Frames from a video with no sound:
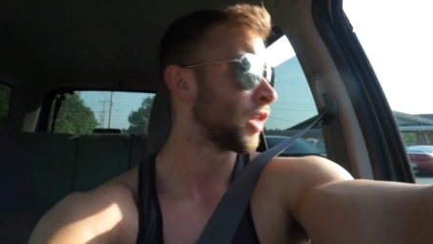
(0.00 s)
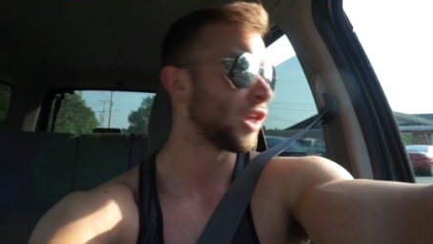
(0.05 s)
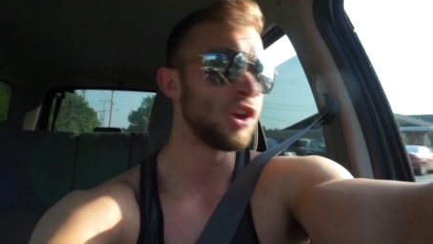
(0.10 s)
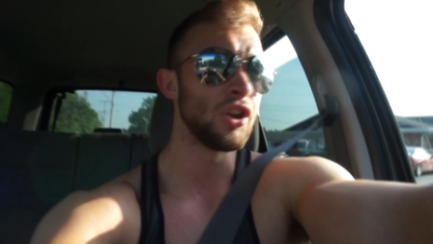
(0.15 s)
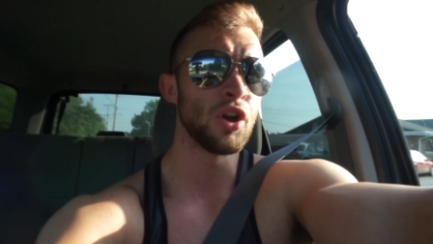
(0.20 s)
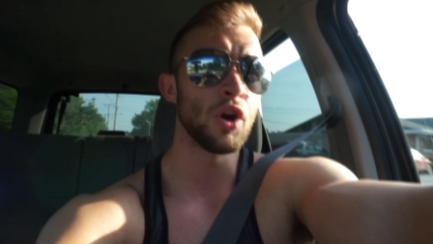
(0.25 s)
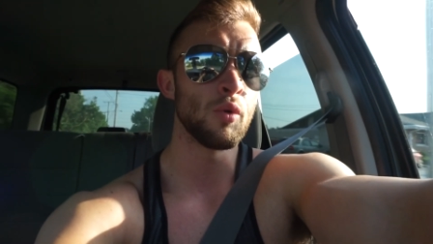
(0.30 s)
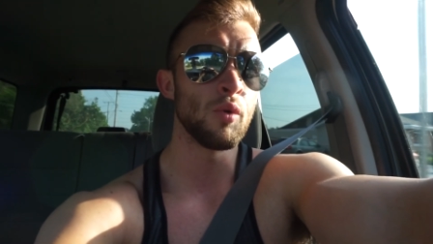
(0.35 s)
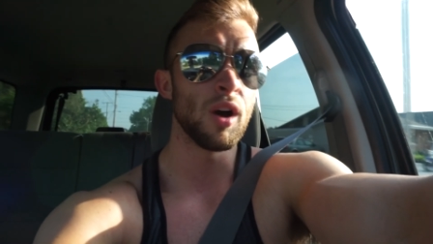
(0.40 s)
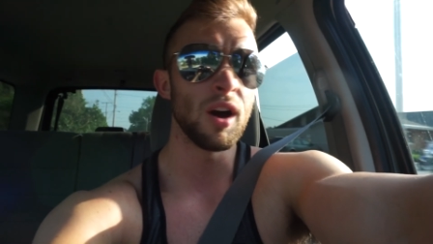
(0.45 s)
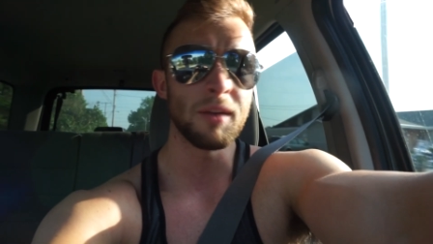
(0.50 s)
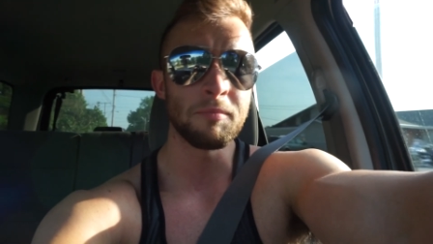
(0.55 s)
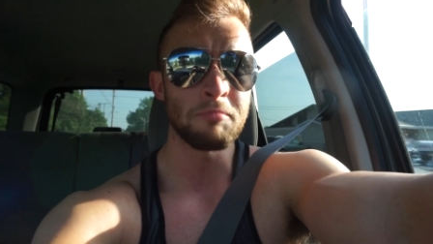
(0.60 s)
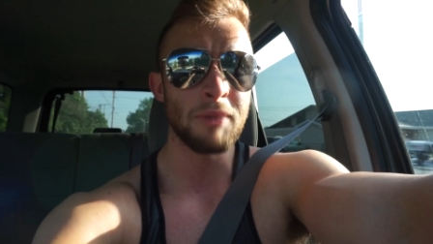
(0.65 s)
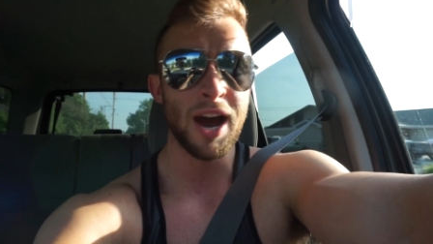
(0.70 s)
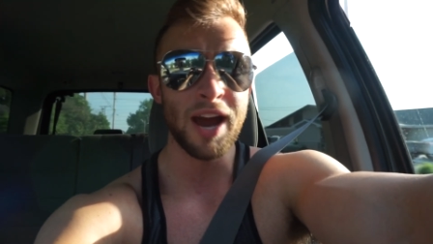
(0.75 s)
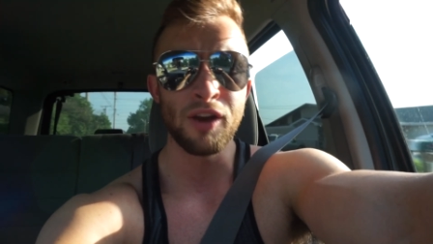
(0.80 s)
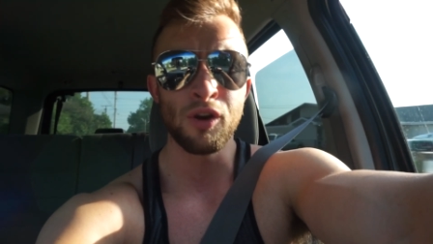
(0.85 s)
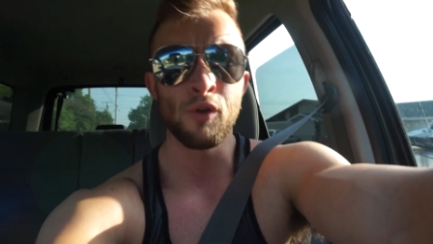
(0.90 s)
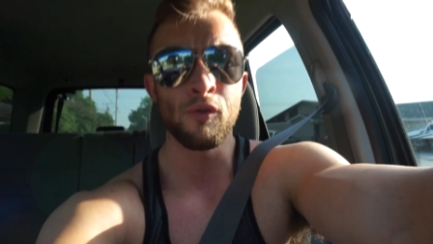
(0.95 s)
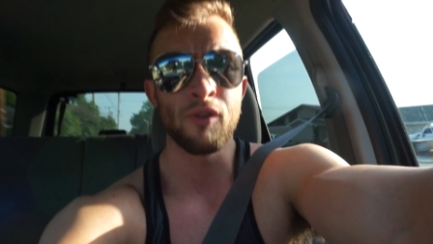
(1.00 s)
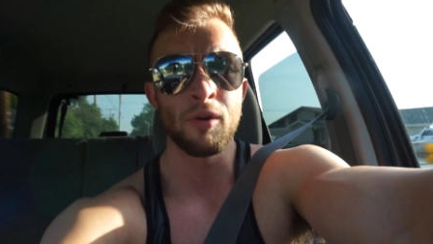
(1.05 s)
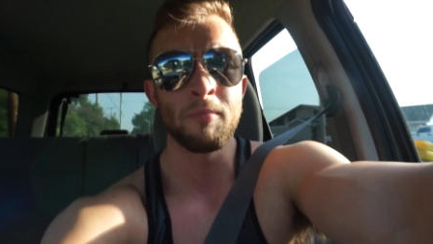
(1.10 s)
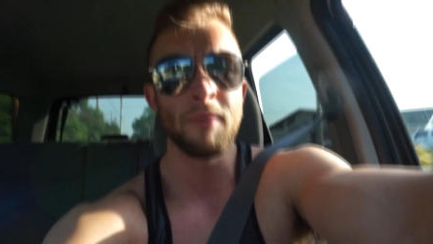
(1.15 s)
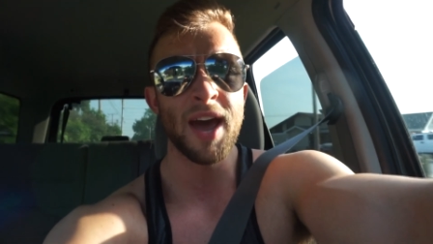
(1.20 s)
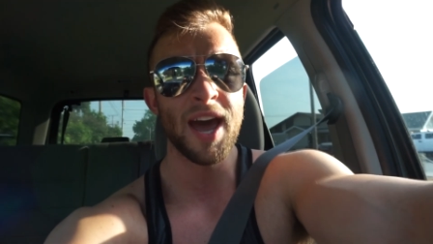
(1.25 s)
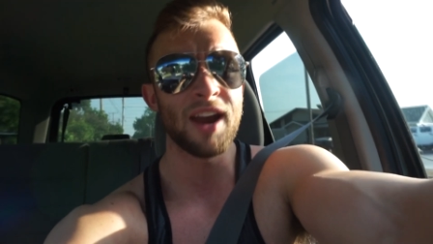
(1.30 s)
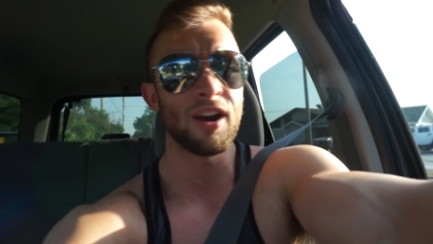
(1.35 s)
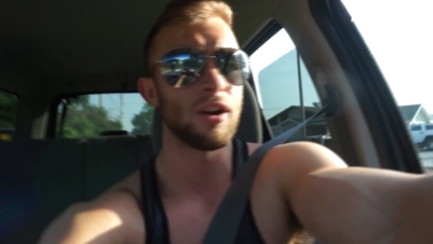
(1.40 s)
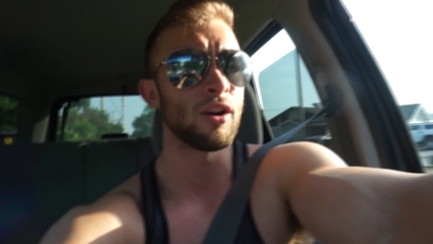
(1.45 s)
you know what, mind over
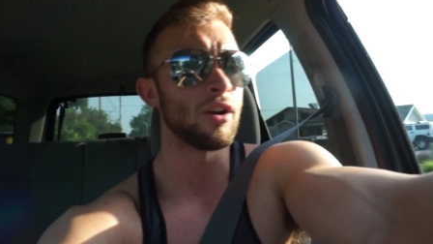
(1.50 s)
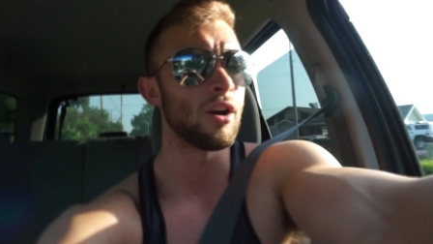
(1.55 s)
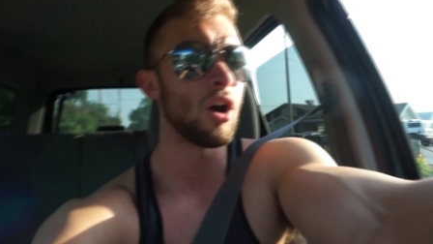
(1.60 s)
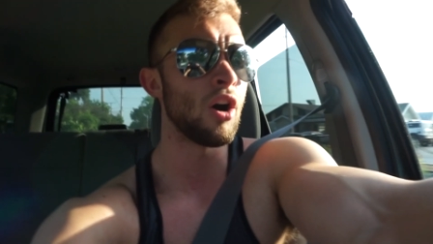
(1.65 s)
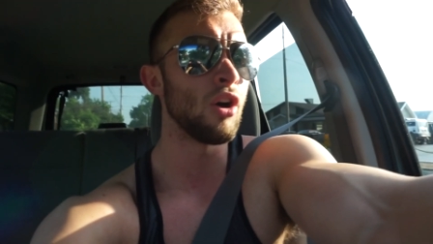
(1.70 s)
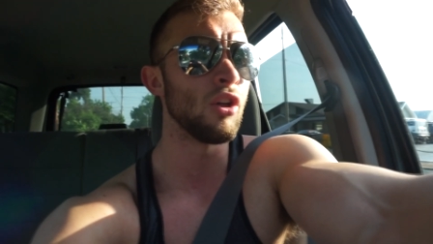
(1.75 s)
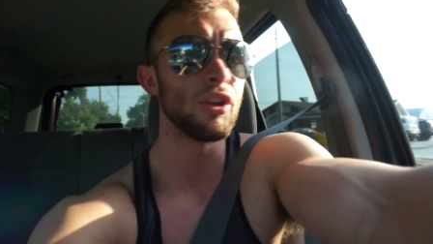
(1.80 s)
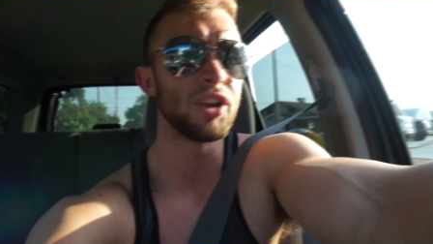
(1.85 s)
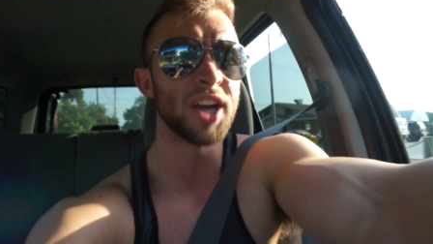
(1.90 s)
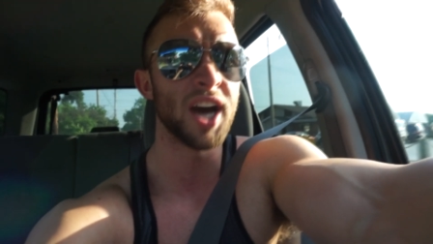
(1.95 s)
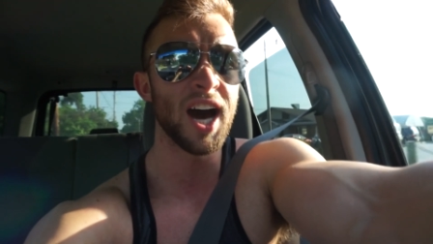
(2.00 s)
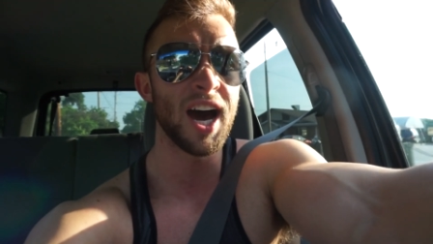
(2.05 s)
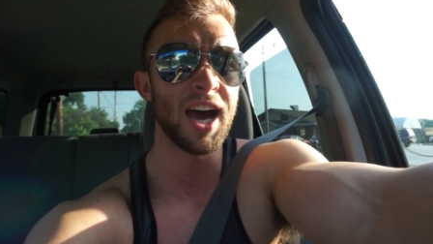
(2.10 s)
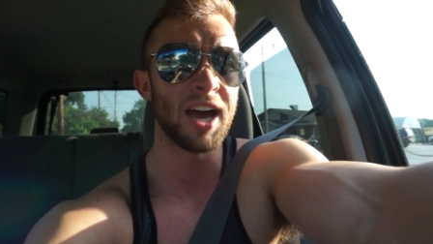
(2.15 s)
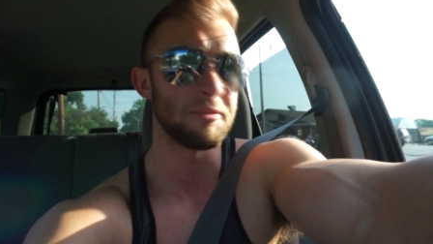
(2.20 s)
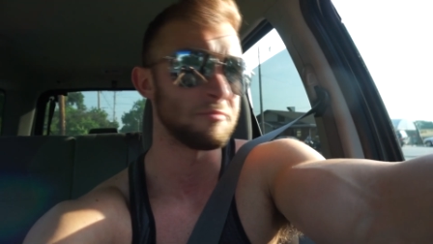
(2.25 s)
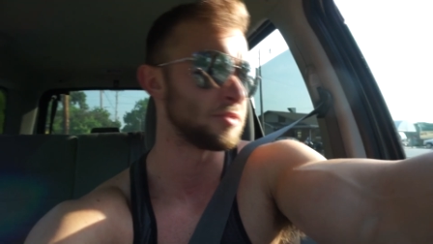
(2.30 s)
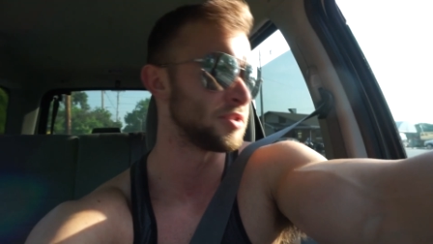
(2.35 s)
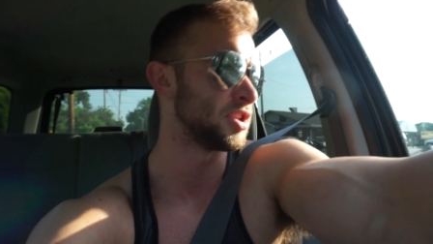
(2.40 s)
matter all the time.